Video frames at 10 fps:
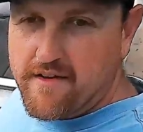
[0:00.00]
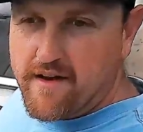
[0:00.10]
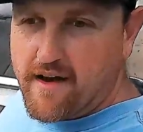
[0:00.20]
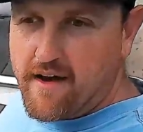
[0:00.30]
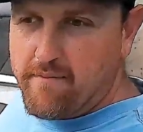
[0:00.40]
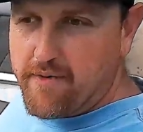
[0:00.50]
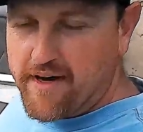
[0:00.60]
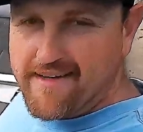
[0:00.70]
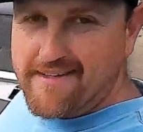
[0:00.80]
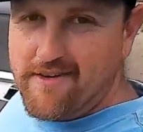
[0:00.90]

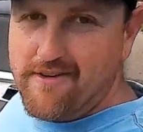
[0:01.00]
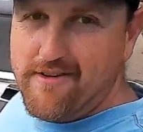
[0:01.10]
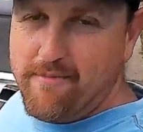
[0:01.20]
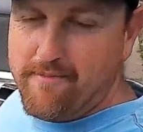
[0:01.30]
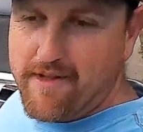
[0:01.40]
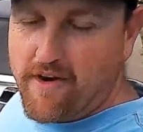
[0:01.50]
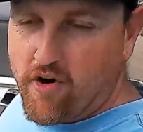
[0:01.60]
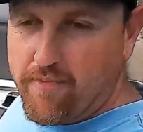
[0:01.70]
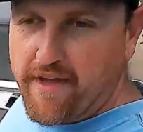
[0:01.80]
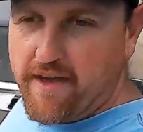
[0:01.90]
But the
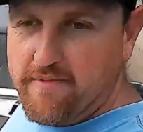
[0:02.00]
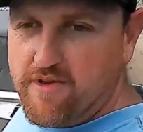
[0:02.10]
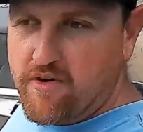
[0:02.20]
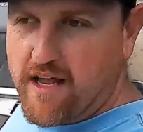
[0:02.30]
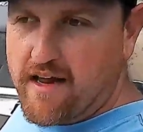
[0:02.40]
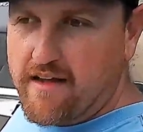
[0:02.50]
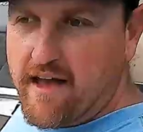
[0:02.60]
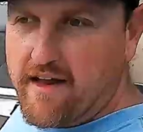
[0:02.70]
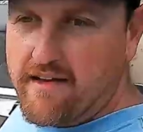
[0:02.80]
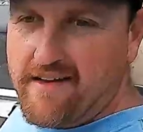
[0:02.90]
RPMs are kind
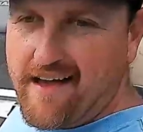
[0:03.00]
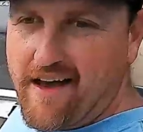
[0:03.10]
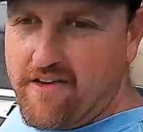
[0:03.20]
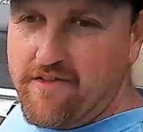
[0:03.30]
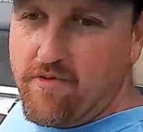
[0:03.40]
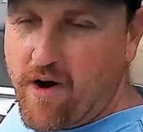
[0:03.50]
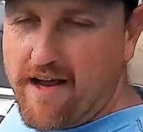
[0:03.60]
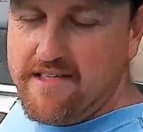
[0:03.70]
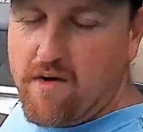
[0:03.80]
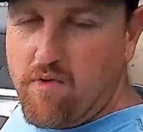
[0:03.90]
of out of the
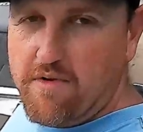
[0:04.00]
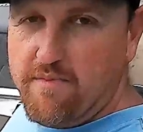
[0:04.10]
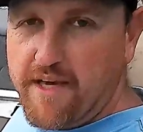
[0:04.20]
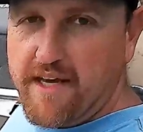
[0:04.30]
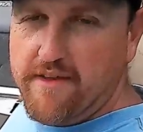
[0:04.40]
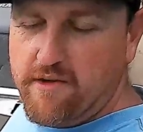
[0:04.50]
range I want them to be in.